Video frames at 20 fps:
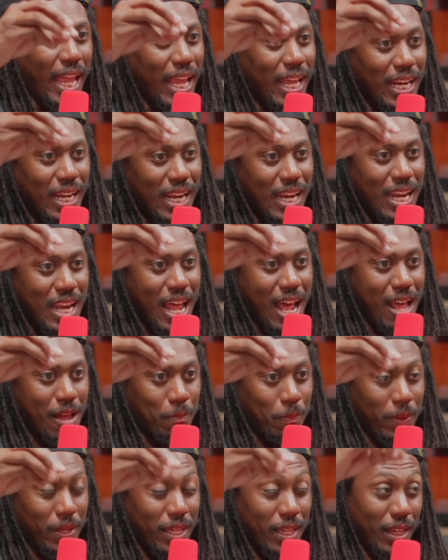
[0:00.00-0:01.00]
and it
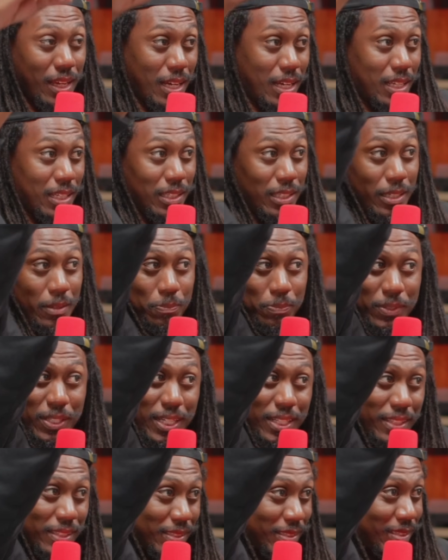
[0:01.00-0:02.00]
not being clipped
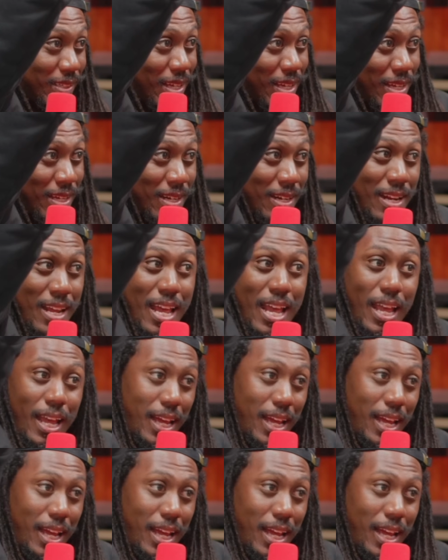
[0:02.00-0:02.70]
in the sun,